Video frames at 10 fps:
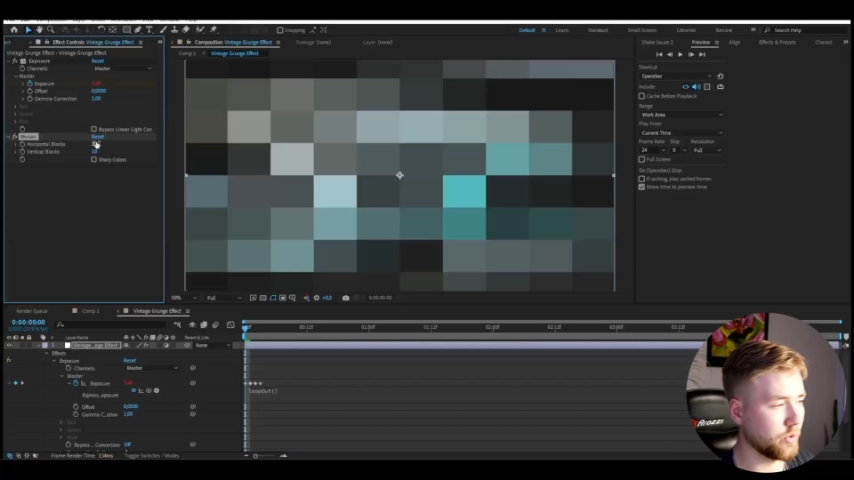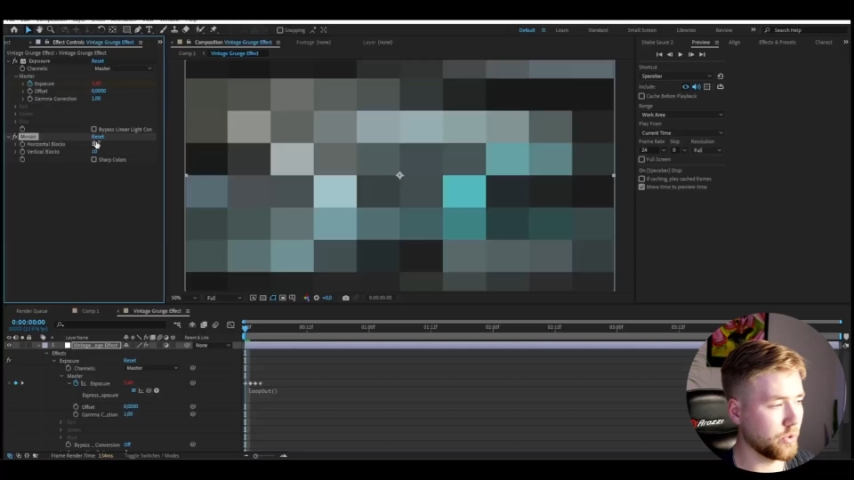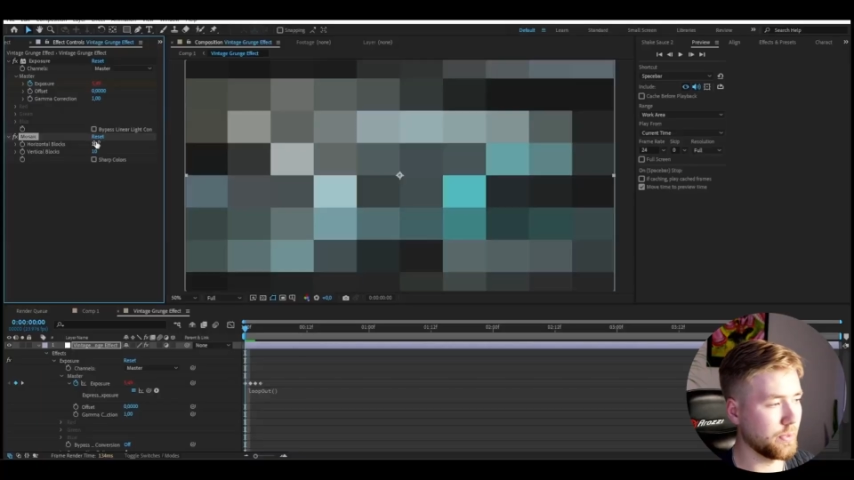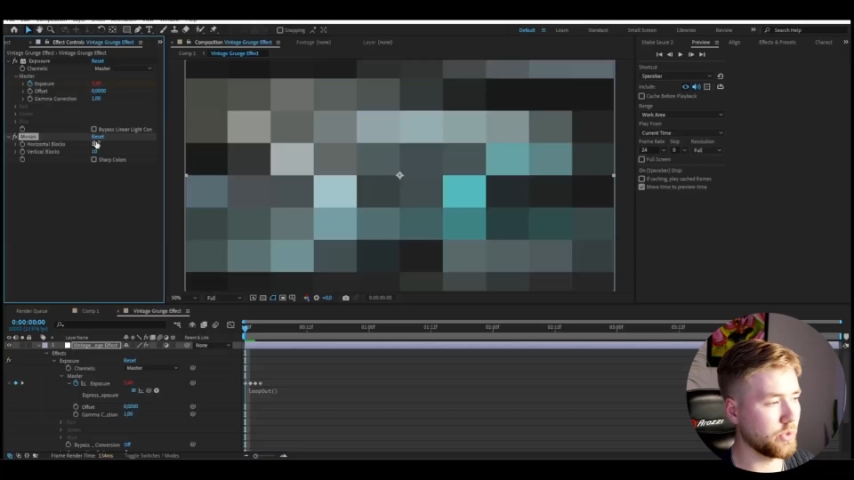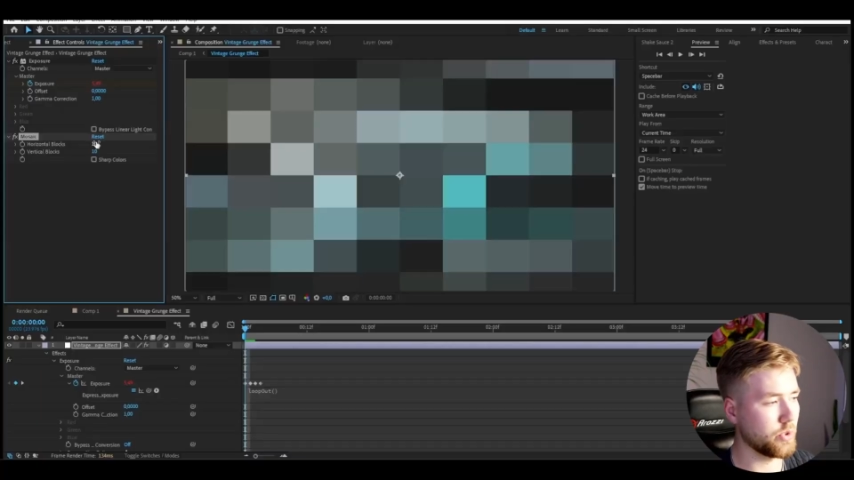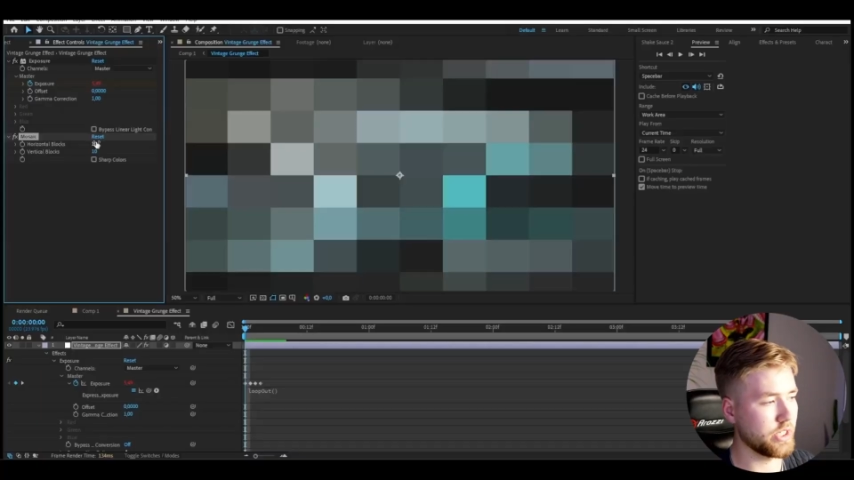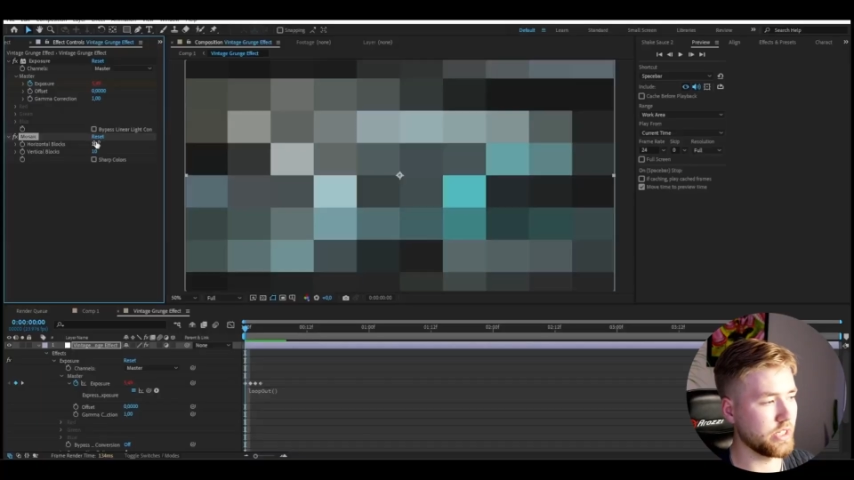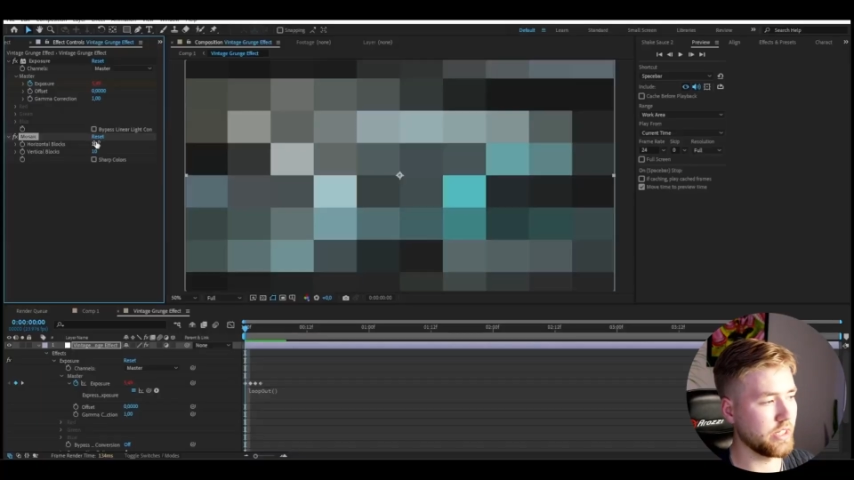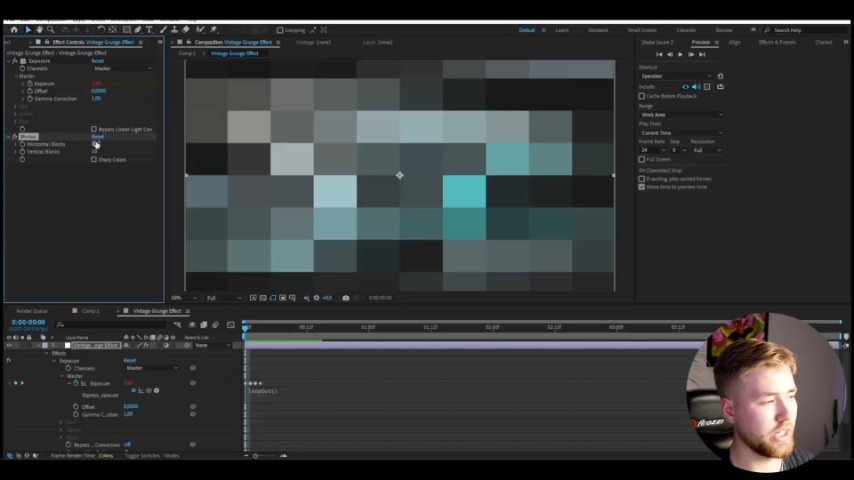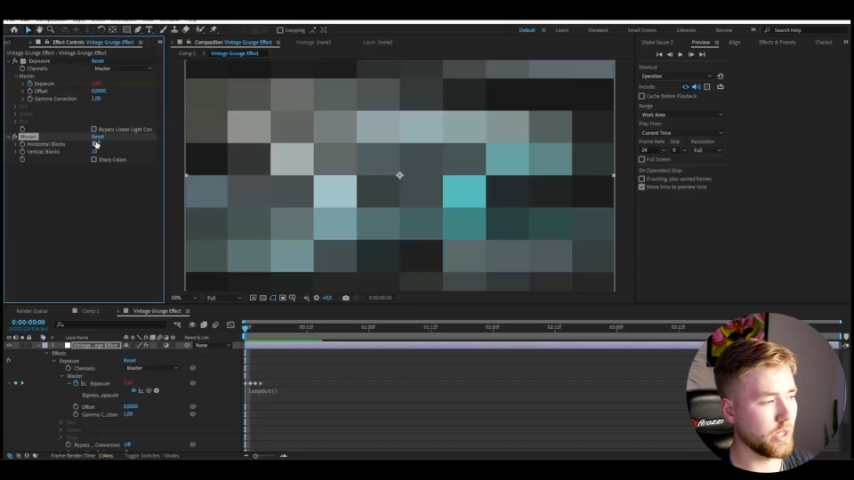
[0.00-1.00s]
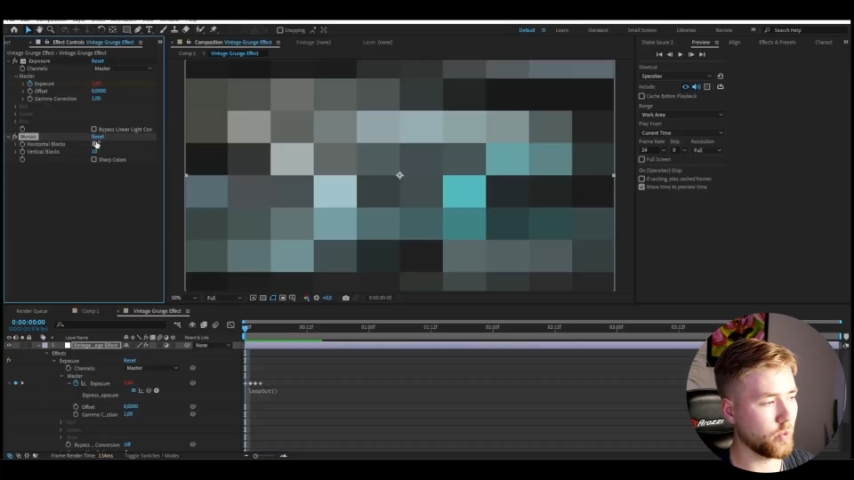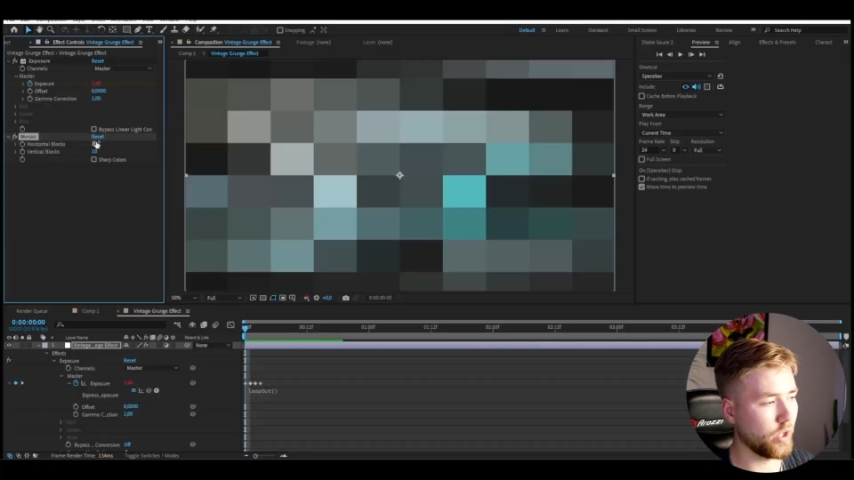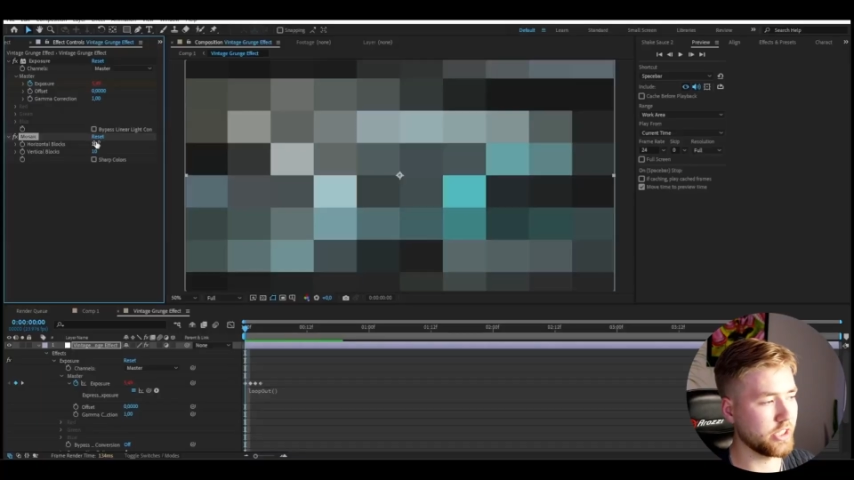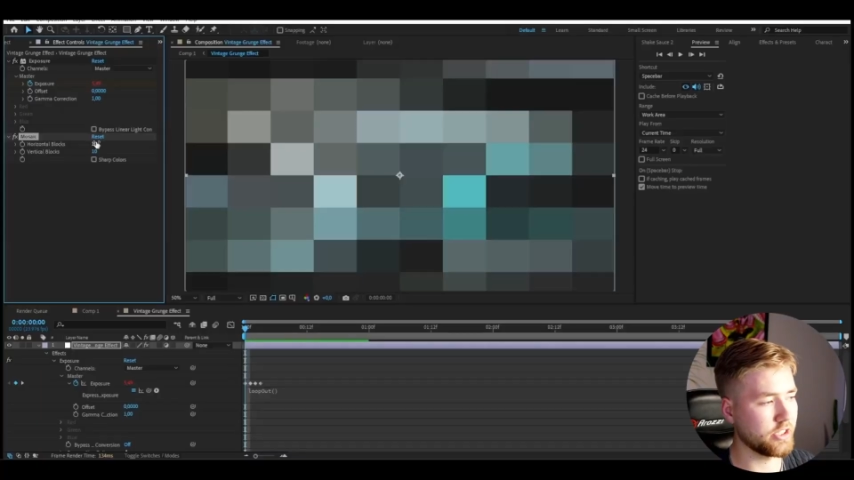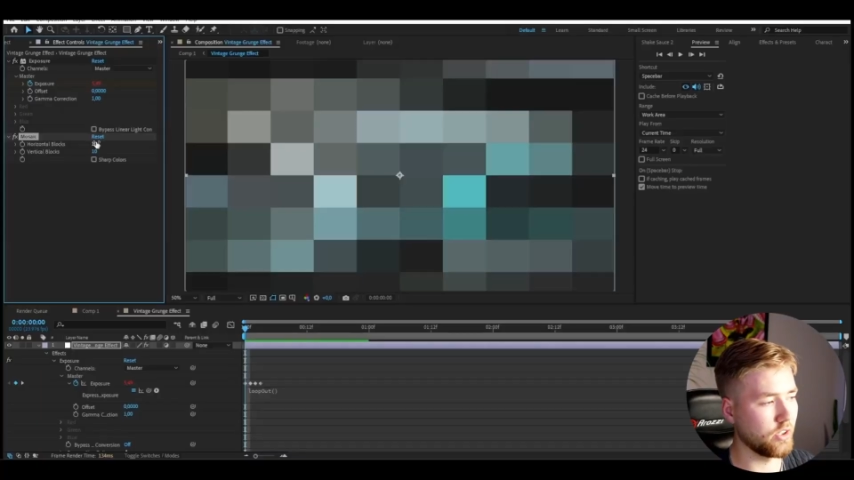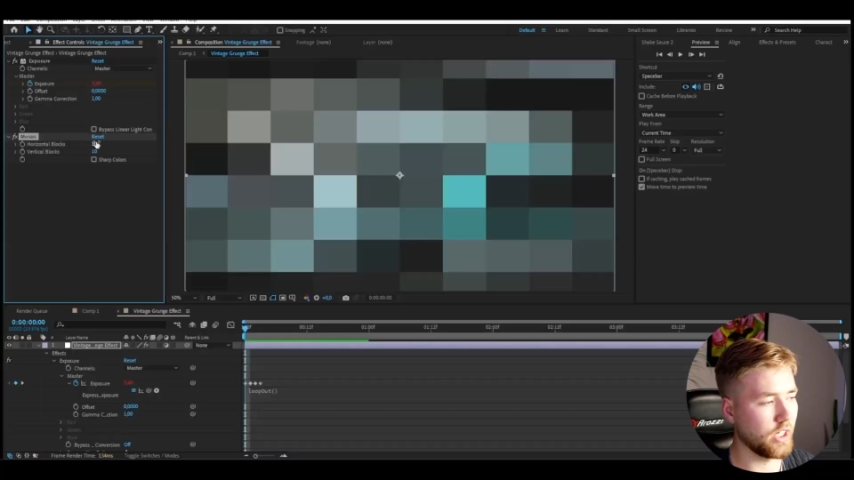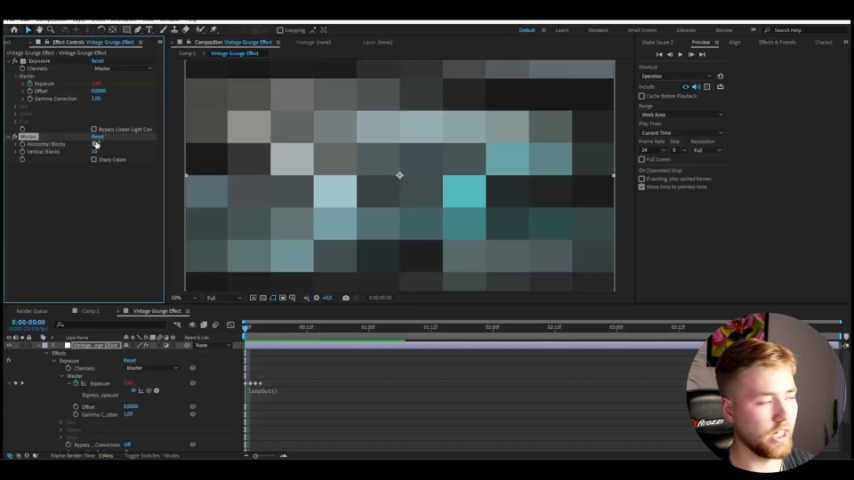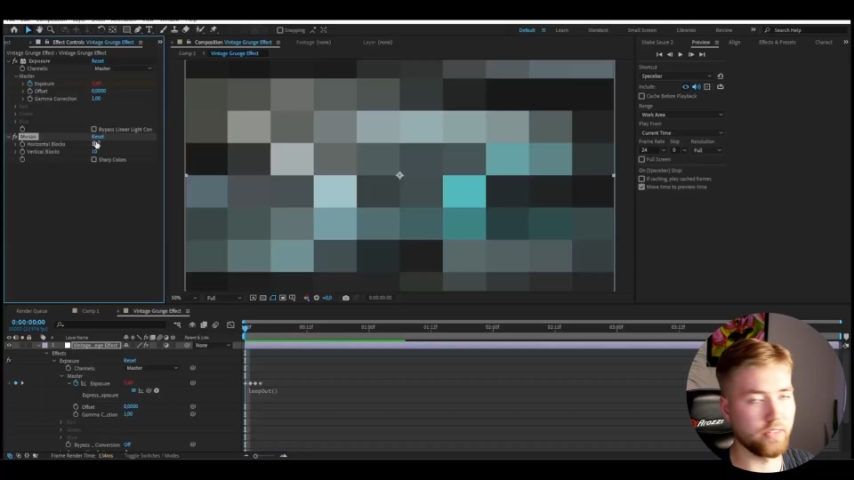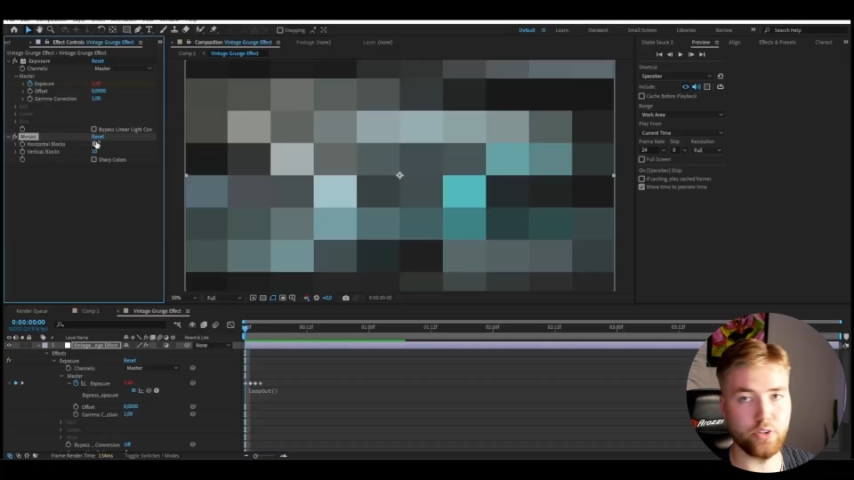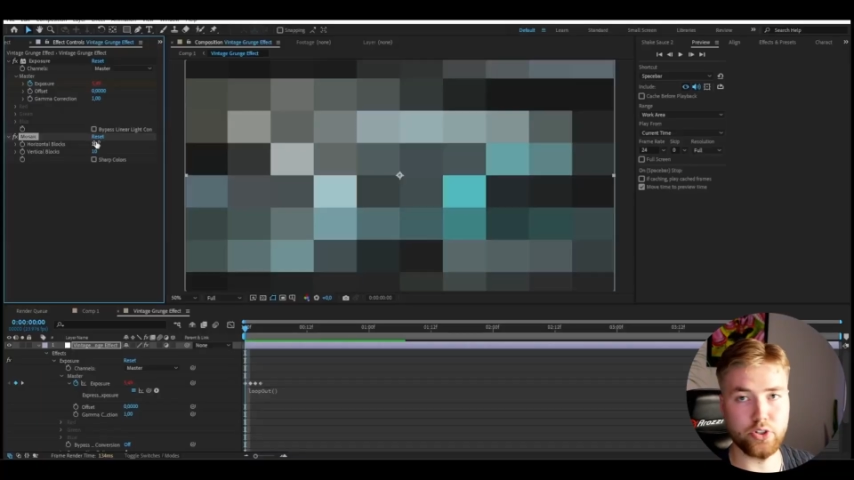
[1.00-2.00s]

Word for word: Here I'm going to be increasing the horizontal and